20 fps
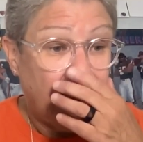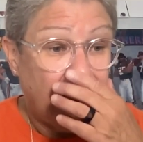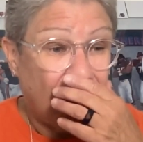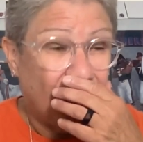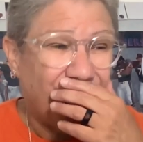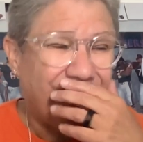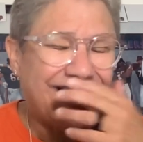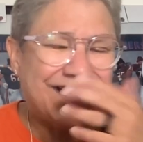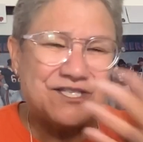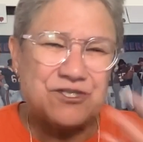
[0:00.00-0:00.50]

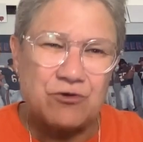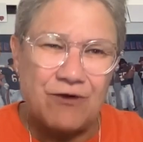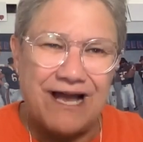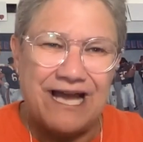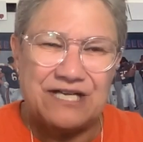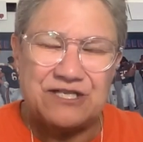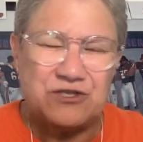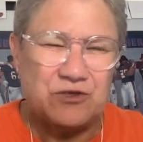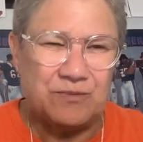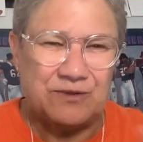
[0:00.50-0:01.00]
Well, I
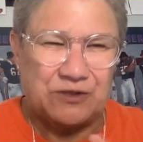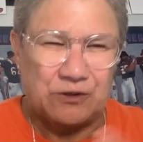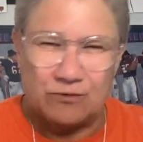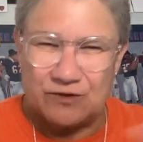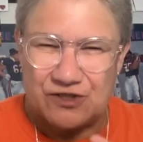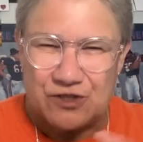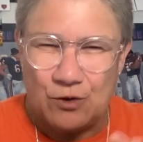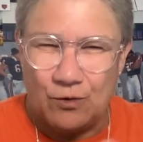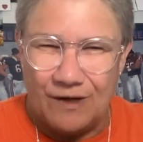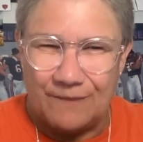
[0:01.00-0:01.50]
tried to, but there
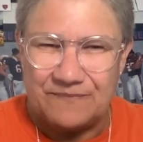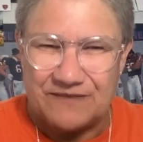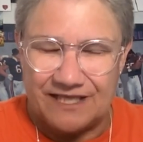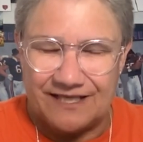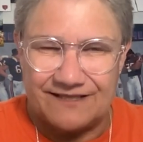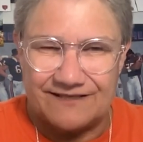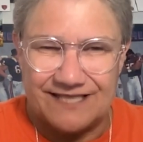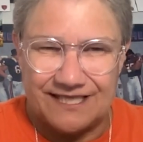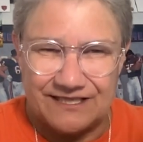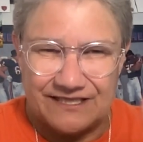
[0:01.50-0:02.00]
was no
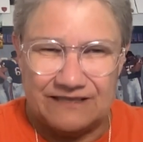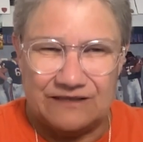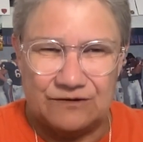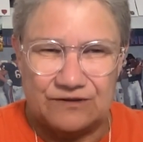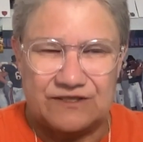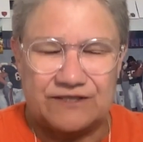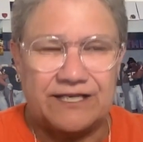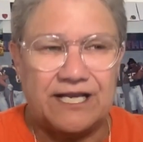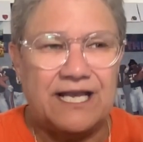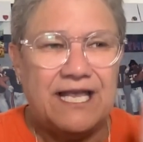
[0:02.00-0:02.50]
updates. I did
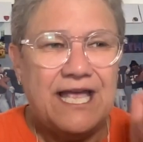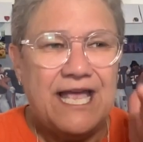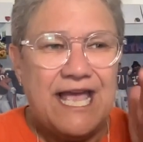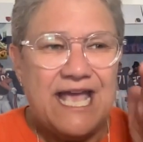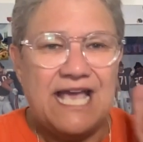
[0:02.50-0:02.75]
look today.